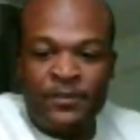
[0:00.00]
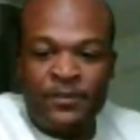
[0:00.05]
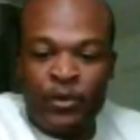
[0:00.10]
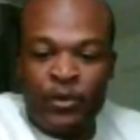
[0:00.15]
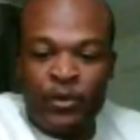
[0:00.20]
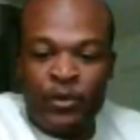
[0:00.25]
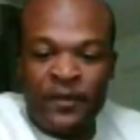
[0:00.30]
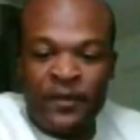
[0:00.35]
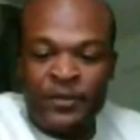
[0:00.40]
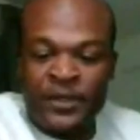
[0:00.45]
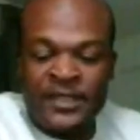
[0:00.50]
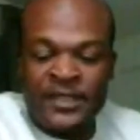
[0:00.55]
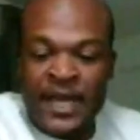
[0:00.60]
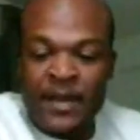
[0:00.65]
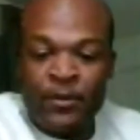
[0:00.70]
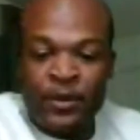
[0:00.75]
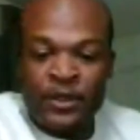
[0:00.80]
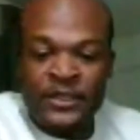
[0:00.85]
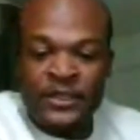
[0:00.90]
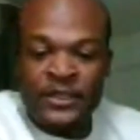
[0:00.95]
I would have flipped the
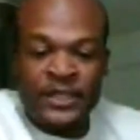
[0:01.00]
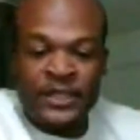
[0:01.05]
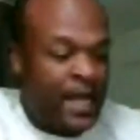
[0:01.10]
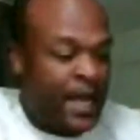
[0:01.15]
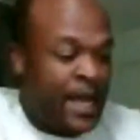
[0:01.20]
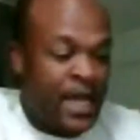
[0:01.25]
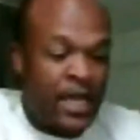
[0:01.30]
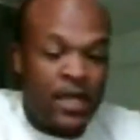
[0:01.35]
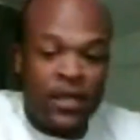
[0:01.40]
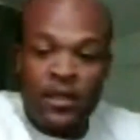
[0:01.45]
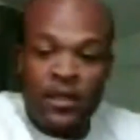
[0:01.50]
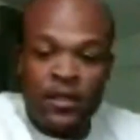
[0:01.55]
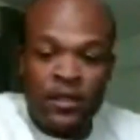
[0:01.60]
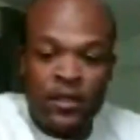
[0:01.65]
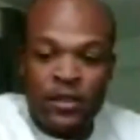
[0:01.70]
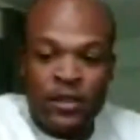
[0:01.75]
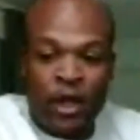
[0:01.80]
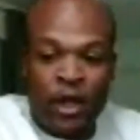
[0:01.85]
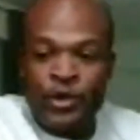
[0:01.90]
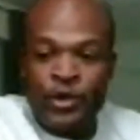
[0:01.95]
table and said, hey,
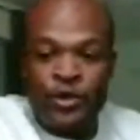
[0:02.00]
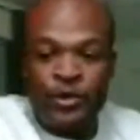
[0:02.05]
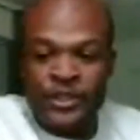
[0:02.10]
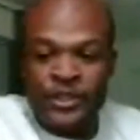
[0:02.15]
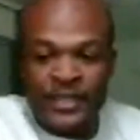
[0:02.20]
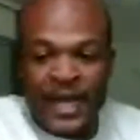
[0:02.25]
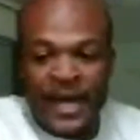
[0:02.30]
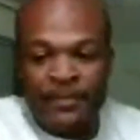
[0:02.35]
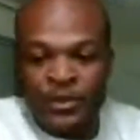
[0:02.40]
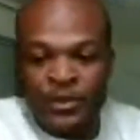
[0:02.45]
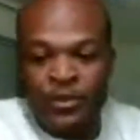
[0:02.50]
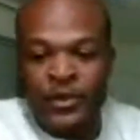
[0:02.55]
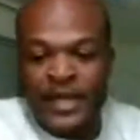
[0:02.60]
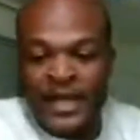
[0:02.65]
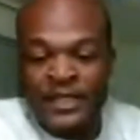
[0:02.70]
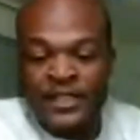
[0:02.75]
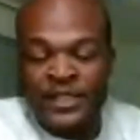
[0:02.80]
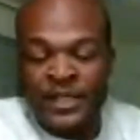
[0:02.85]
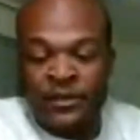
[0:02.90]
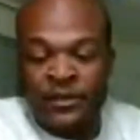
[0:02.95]
no, you stop doing
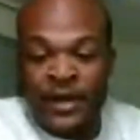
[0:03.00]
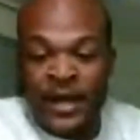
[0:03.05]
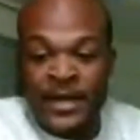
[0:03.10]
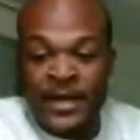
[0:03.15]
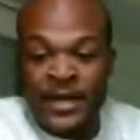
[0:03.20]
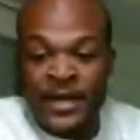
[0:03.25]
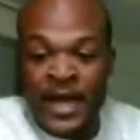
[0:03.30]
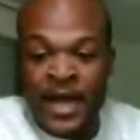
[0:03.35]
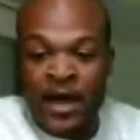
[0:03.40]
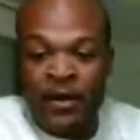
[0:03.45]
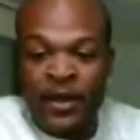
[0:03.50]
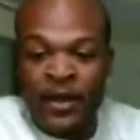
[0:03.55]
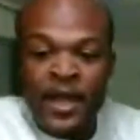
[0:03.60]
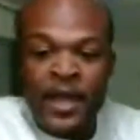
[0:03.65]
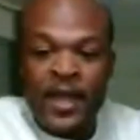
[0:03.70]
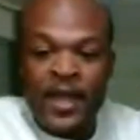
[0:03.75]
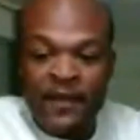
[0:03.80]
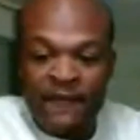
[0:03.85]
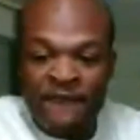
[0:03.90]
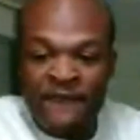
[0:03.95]
that shit right now
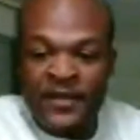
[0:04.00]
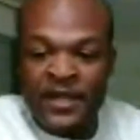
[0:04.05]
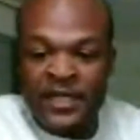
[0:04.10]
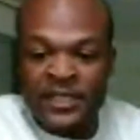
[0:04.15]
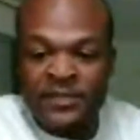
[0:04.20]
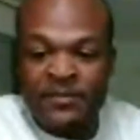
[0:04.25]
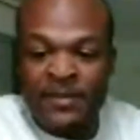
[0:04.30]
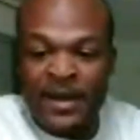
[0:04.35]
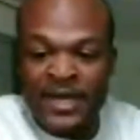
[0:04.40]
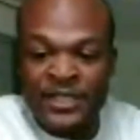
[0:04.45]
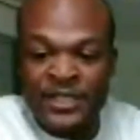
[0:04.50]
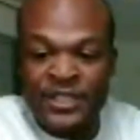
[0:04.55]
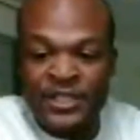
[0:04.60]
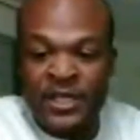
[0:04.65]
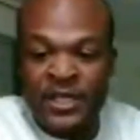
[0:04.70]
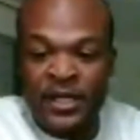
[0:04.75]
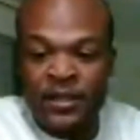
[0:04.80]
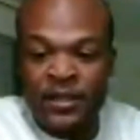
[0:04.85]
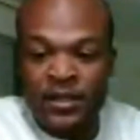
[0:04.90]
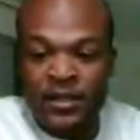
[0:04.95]
and finish my
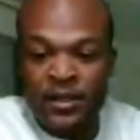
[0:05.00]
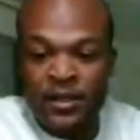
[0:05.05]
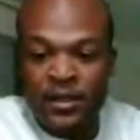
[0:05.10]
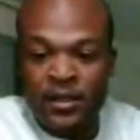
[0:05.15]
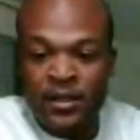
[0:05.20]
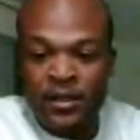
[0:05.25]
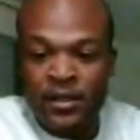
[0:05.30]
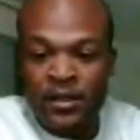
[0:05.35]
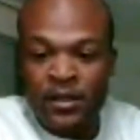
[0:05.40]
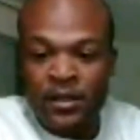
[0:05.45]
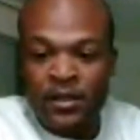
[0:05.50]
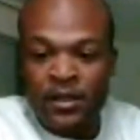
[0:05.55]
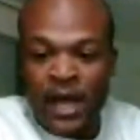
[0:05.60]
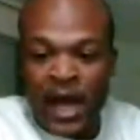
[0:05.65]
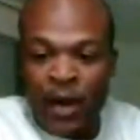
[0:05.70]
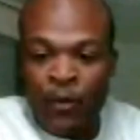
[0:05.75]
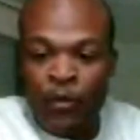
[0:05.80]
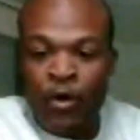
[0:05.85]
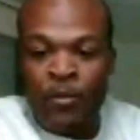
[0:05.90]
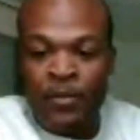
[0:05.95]
shit.
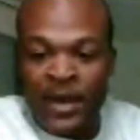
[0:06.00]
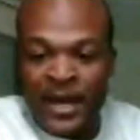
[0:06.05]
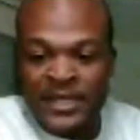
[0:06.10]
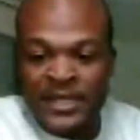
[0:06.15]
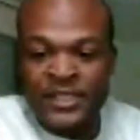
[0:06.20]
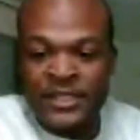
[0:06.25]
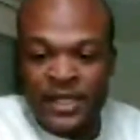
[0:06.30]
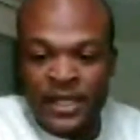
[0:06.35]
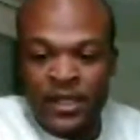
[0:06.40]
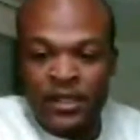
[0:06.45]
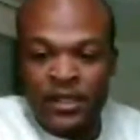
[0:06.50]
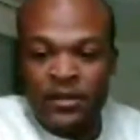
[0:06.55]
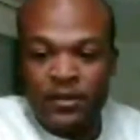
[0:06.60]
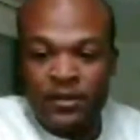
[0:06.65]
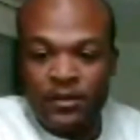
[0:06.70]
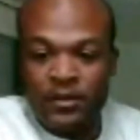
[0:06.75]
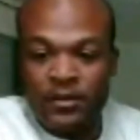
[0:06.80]
I want my shit.